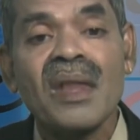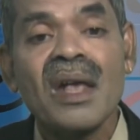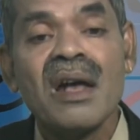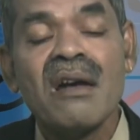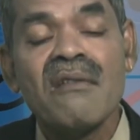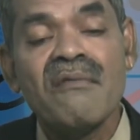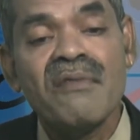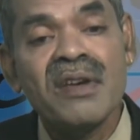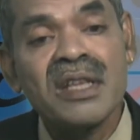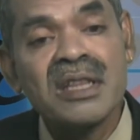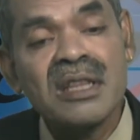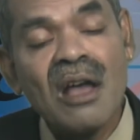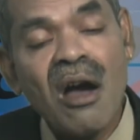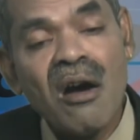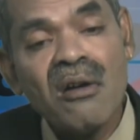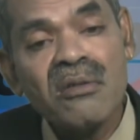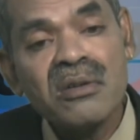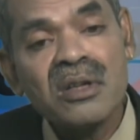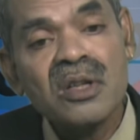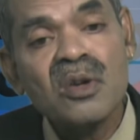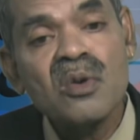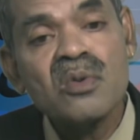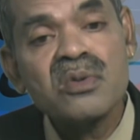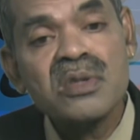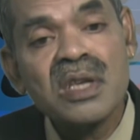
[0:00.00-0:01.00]
Without
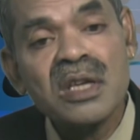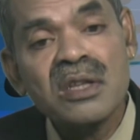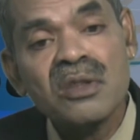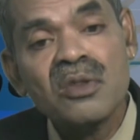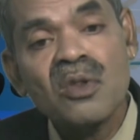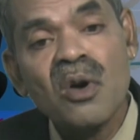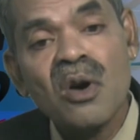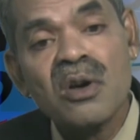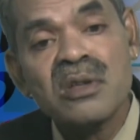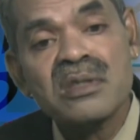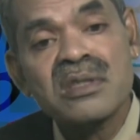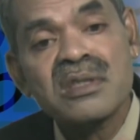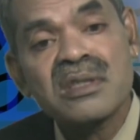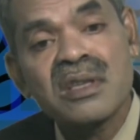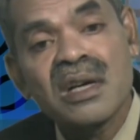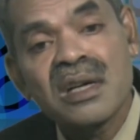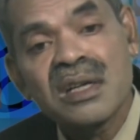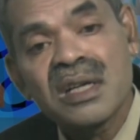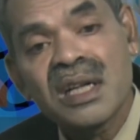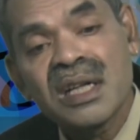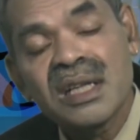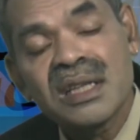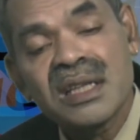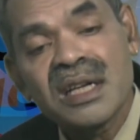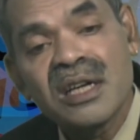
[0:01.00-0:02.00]
using those
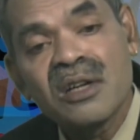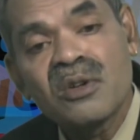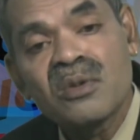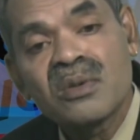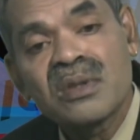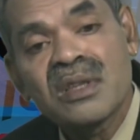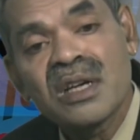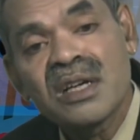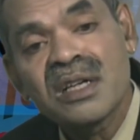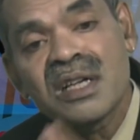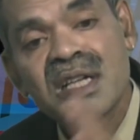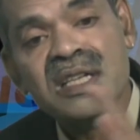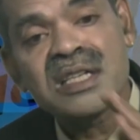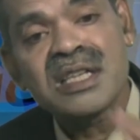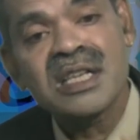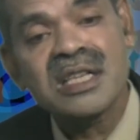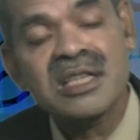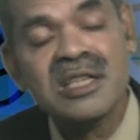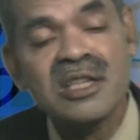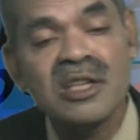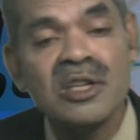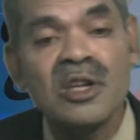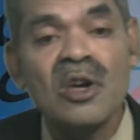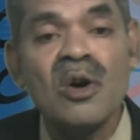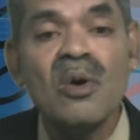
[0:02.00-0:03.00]
33 to
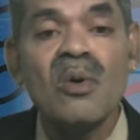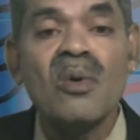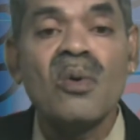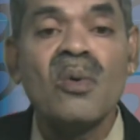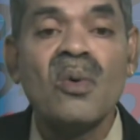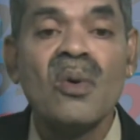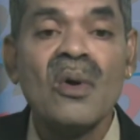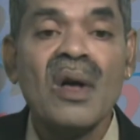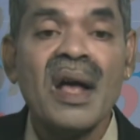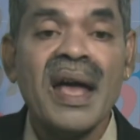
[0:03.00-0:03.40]
36 new